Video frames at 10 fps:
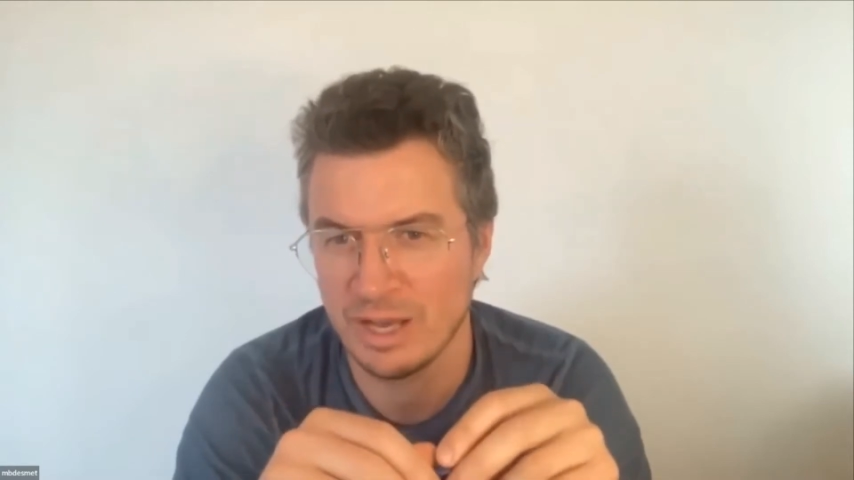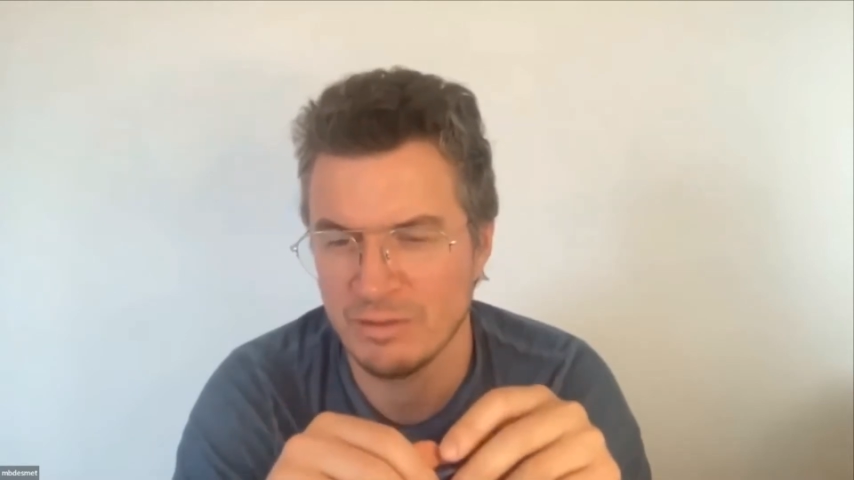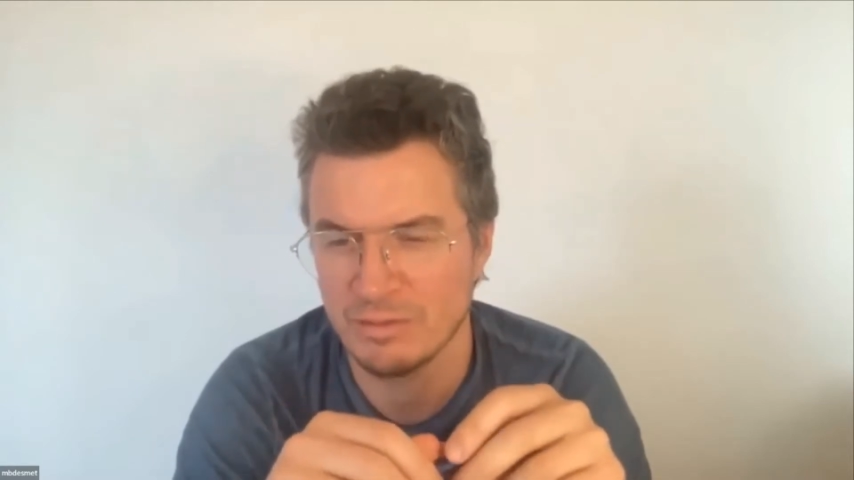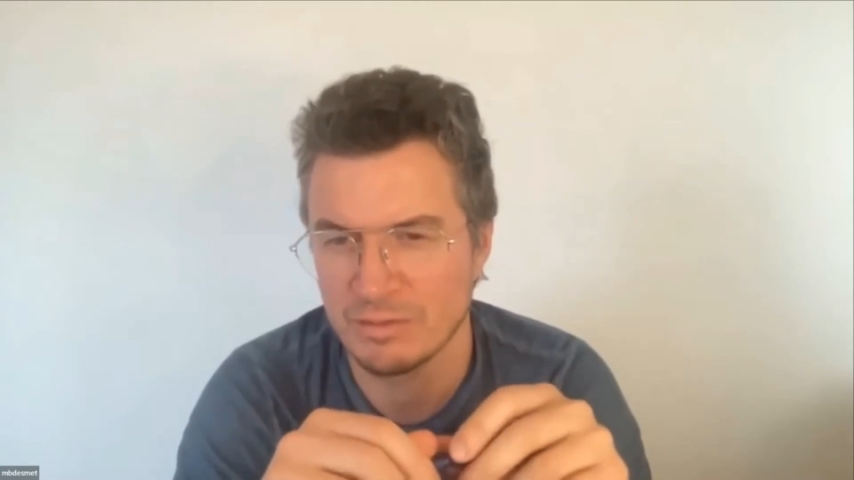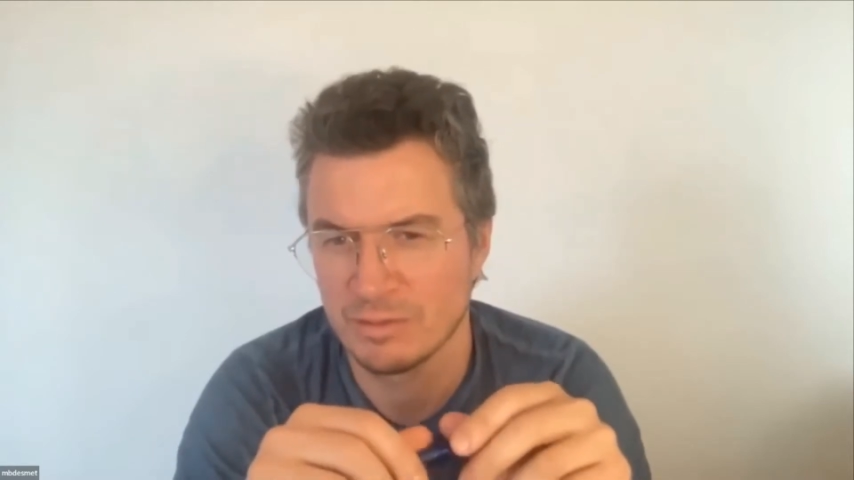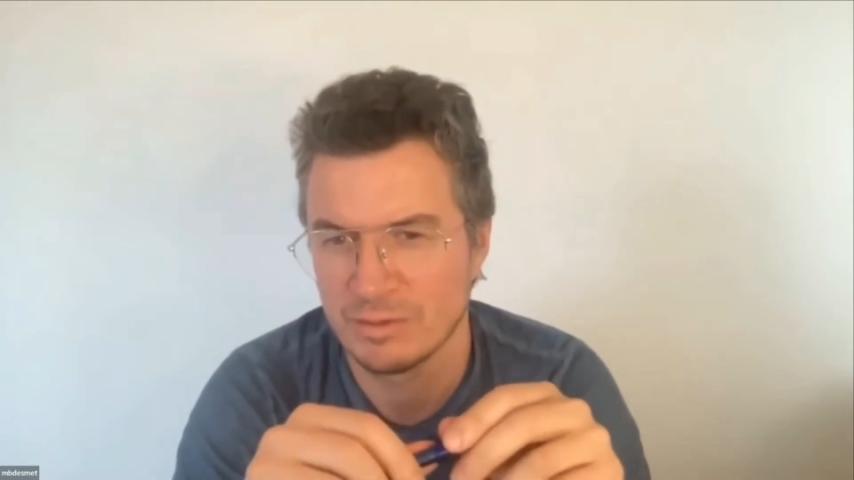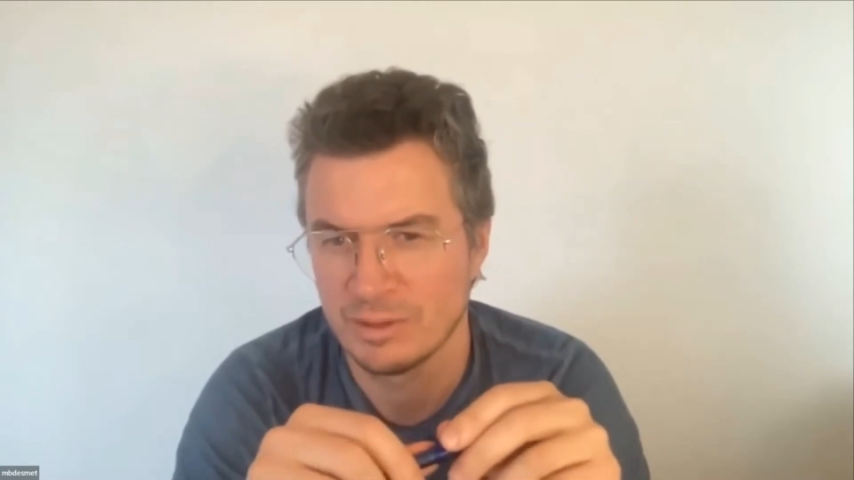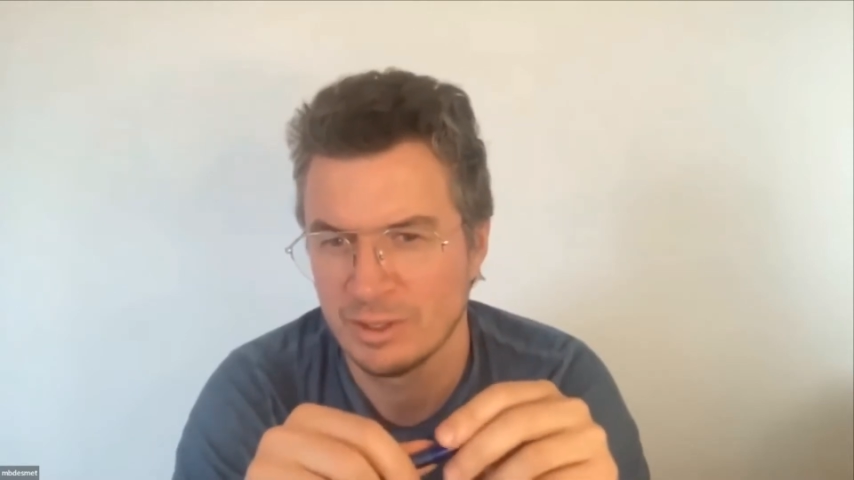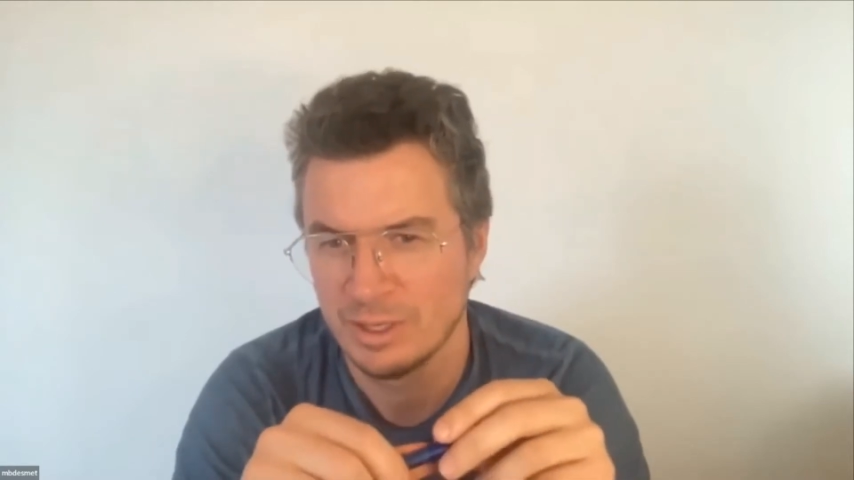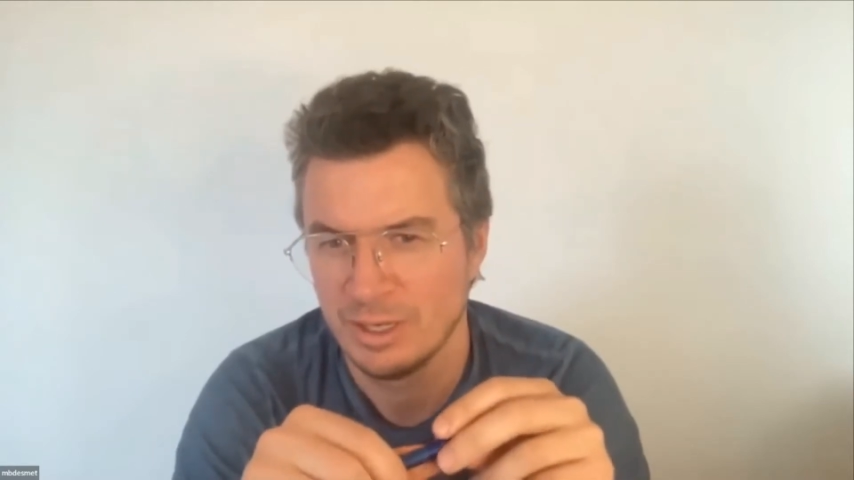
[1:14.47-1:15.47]
reduce the
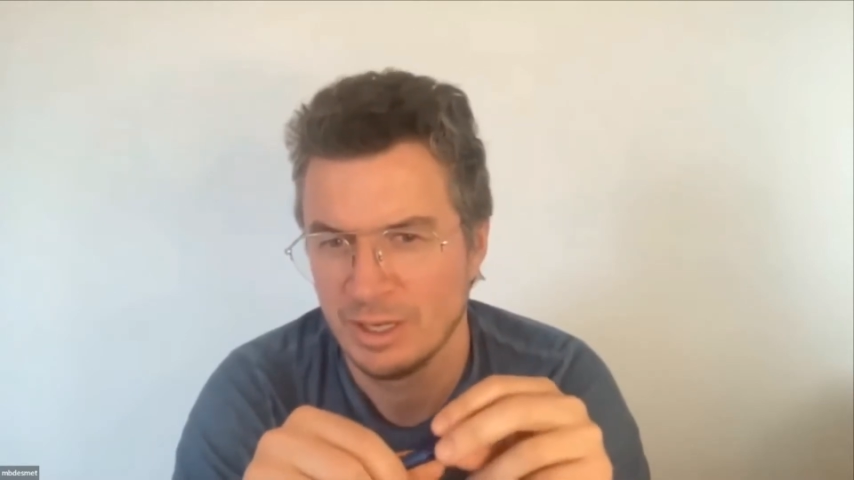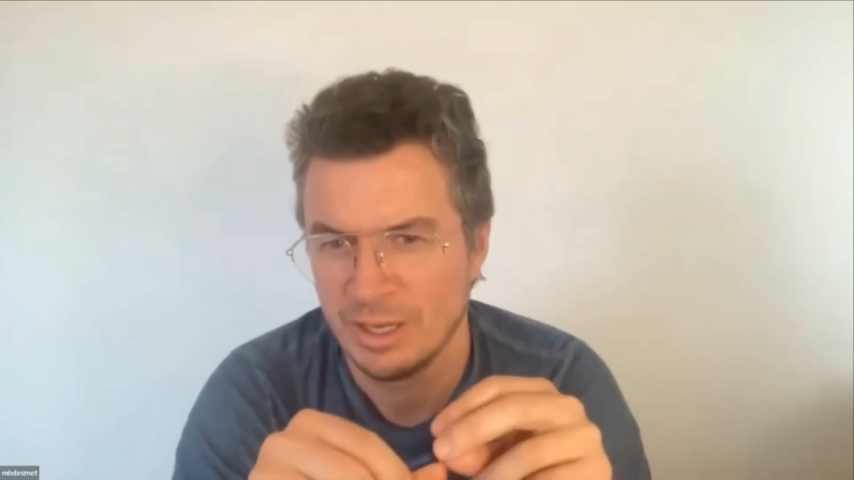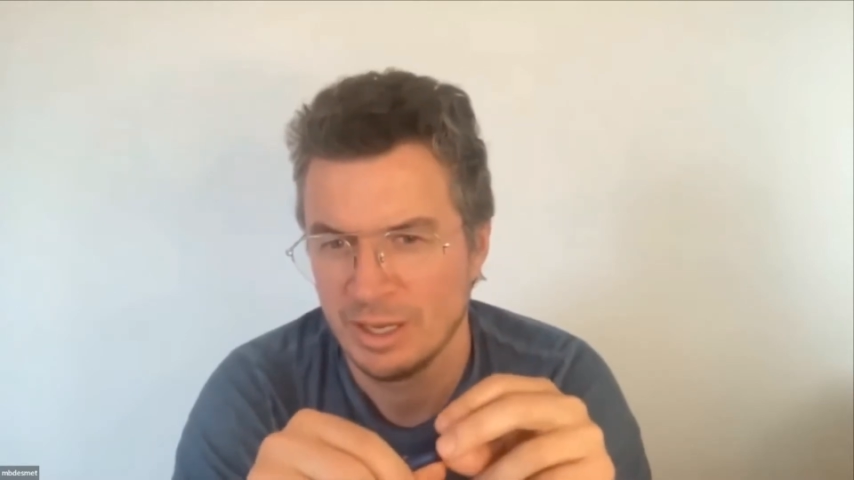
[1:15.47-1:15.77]
mystery